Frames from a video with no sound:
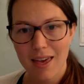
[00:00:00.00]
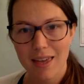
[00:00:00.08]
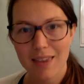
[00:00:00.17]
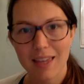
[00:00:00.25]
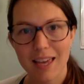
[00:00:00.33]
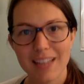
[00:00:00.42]
In
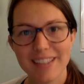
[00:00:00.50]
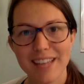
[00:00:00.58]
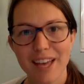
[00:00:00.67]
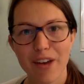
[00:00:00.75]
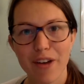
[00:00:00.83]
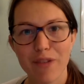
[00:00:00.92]
the case
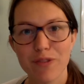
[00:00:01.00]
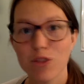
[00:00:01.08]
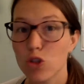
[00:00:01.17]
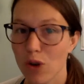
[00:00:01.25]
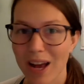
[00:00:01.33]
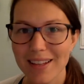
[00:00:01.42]
of
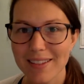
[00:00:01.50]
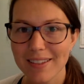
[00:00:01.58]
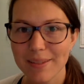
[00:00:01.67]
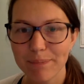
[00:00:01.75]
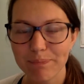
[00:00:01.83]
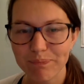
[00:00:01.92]

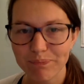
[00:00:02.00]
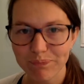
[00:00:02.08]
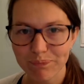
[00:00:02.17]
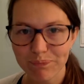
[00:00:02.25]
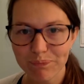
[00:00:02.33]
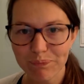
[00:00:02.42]
stress,
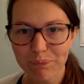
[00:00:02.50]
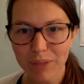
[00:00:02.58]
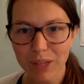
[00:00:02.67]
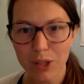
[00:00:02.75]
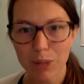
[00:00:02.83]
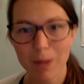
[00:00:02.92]

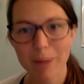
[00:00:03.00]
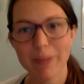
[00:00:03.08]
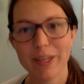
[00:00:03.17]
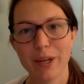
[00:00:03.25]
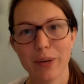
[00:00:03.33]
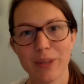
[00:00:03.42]
you may be
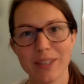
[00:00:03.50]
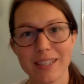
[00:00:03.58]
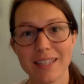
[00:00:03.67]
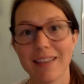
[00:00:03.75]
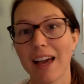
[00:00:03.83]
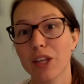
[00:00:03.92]

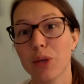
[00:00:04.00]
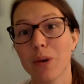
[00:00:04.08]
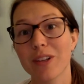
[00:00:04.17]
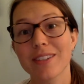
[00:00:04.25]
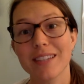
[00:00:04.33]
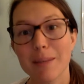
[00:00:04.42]
noticing that you are
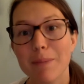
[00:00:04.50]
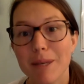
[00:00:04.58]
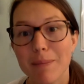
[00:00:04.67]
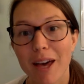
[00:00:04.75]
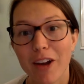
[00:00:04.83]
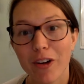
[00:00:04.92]
sleeping
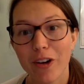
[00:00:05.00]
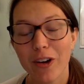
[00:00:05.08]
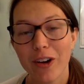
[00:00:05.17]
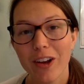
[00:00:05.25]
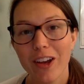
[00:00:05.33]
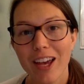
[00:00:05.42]
better,
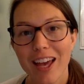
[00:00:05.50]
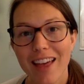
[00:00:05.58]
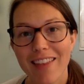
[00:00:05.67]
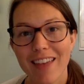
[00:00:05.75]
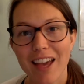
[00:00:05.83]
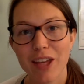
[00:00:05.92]

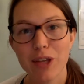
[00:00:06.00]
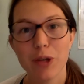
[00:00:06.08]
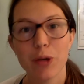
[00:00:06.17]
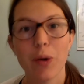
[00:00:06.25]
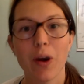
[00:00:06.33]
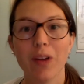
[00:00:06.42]
that
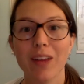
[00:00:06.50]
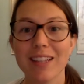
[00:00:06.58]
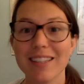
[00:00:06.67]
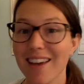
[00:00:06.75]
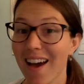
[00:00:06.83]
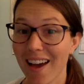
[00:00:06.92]
you are less
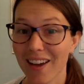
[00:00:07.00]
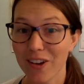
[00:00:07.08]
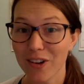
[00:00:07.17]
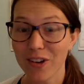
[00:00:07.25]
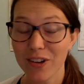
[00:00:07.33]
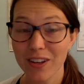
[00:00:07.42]

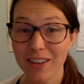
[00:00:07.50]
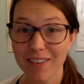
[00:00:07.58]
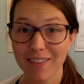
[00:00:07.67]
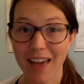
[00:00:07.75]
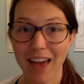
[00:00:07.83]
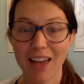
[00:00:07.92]
tired,
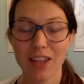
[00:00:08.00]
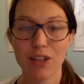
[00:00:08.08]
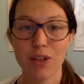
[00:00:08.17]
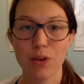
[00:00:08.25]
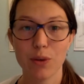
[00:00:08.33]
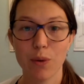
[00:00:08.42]
that
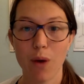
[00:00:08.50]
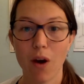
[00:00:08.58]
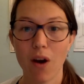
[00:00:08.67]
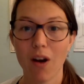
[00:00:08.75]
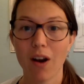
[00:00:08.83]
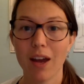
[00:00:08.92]
you
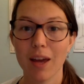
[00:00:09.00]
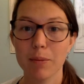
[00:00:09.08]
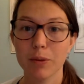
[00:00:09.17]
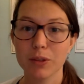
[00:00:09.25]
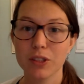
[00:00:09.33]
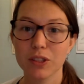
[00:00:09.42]
are
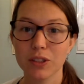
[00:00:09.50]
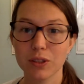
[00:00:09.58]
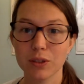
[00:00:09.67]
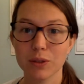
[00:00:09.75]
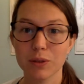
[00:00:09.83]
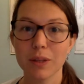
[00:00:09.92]
able
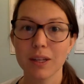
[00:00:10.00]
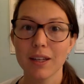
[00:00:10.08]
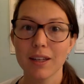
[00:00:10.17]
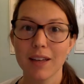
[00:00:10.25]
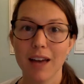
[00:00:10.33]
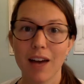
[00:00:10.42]
to
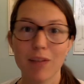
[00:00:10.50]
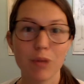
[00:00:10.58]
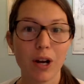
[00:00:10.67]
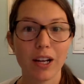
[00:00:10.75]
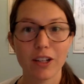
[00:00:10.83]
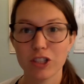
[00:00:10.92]
have
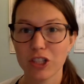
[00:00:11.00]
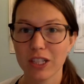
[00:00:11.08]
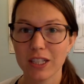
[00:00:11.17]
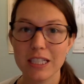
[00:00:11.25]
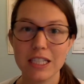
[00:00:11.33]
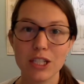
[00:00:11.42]
more
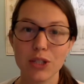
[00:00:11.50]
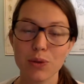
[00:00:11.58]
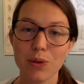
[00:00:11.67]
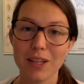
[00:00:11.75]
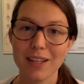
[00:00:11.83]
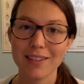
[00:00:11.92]
energy to do
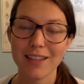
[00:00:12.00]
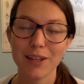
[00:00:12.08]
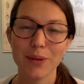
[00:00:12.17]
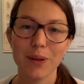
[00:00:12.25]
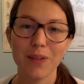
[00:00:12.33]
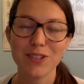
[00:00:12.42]
things that
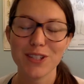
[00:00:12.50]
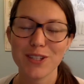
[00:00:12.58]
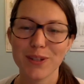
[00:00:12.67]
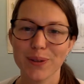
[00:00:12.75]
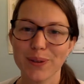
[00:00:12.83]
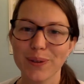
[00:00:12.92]
you love to
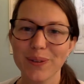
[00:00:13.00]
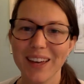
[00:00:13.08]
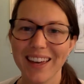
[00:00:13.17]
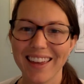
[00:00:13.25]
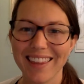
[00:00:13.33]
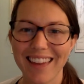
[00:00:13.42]
do,
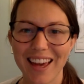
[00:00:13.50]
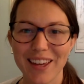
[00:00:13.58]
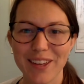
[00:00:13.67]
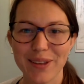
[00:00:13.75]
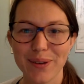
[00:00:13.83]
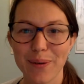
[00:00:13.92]
that
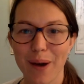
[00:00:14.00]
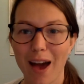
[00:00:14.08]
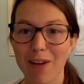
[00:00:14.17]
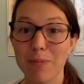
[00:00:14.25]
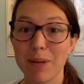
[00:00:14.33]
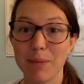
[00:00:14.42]
you
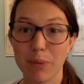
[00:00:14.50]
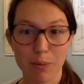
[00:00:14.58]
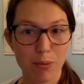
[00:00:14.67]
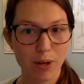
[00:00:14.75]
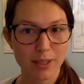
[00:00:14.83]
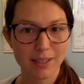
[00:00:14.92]
have been more
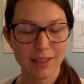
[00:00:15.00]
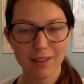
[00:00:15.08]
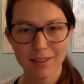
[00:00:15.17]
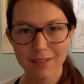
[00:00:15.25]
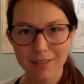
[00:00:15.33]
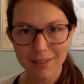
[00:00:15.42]
present
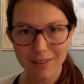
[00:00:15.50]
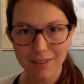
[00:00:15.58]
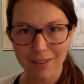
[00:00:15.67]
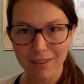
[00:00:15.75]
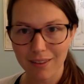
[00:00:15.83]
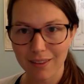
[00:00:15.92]

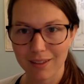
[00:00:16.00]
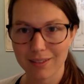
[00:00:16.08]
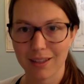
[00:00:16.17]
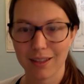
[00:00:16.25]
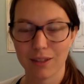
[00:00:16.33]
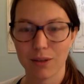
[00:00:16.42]
in the things
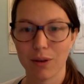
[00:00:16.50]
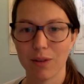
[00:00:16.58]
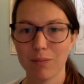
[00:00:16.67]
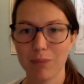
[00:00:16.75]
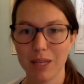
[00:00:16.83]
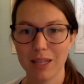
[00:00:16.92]
that you have
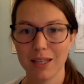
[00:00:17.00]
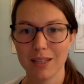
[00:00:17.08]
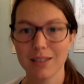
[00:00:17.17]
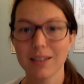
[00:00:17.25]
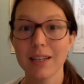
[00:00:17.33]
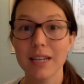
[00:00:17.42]
been
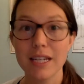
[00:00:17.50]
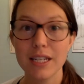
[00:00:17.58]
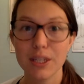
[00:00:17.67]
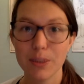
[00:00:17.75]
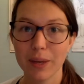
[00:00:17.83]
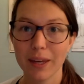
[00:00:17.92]

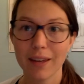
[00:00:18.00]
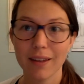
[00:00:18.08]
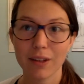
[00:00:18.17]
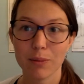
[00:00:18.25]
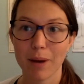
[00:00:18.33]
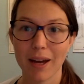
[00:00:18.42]
doing and
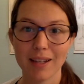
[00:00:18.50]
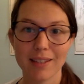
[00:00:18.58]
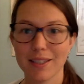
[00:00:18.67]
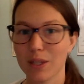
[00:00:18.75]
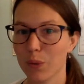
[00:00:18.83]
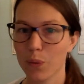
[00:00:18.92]
your mind
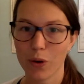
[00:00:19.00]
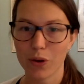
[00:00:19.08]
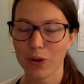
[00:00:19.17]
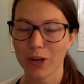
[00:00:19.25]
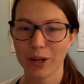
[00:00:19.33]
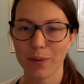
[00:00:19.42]
isn't
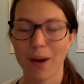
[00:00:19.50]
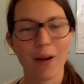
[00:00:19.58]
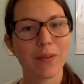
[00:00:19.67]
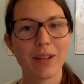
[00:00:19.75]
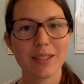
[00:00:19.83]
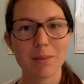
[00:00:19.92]
wandering around
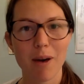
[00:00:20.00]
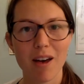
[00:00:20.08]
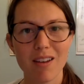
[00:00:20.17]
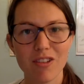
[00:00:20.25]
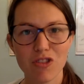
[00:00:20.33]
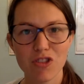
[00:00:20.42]
as
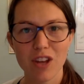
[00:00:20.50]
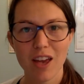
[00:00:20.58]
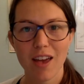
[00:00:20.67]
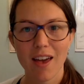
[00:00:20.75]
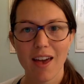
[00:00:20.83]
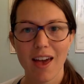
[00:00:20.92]
much,
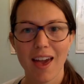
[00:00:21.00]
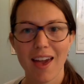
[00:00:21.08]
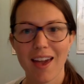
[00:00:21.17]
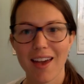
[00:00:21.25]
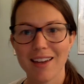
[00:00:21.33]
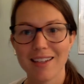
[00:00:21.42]

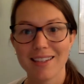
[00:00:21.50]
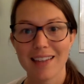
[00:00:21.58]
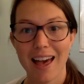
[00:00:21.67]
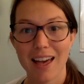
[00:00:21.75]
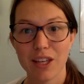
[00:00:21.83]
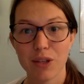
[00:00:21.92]
and
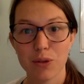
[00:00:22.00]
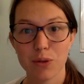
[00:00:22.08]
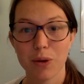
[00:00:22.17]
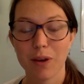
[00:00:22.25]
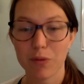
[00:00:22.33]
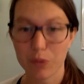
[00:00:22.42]
that you
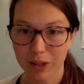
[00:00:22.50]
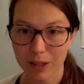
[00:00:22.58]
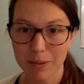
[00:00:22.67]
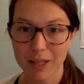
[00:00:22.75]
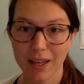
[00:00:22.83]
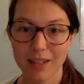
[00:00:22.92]
have really
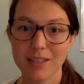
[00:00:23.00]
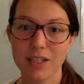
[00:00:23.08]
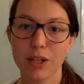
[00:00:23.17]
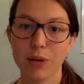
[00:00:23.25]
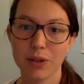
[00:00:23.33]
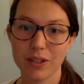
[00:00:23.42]
begun to
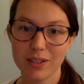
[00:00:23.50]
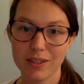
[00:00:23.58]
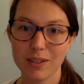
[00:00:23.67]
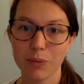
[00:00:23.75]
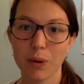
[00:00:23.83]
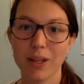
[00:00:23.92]
notice
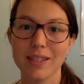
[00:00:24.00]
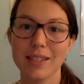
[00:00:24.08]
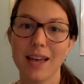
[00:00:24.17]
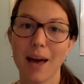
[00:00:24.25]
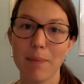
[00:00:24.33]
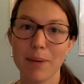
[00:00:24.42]
what's
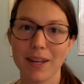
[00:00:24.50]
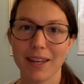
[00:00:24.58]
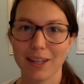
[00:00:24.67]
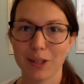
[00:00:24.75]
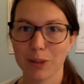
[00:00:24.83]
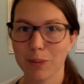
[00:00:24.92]
happening
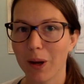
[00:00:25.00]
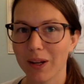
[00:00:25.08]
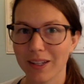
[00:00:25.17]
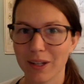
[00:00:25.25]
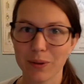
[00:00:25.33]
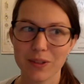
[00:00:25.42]
in your body,
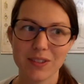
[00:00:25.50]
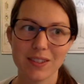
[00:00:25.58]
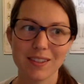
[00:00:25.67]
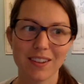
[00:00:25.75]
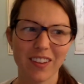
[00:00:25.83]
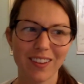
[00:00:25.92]
notice
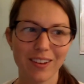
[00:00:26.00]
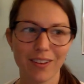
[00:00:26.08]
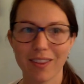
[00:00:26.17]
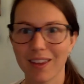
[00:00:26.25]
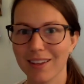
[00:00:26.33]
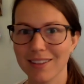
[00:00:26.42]
the little
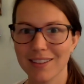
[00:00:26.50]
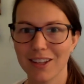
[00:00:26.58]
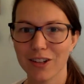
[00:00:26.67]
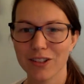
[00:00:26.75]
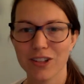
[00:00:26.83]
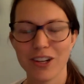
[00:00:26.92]
things that
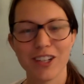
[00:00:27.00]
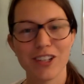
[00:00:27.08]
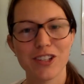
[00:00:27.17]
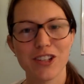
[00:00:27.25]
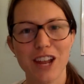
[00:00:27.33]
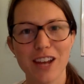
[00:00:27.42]
are starting to
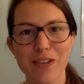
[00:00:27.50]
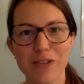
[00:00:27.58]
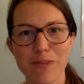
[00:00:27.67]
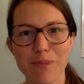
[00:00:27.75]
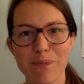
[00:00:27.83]
change.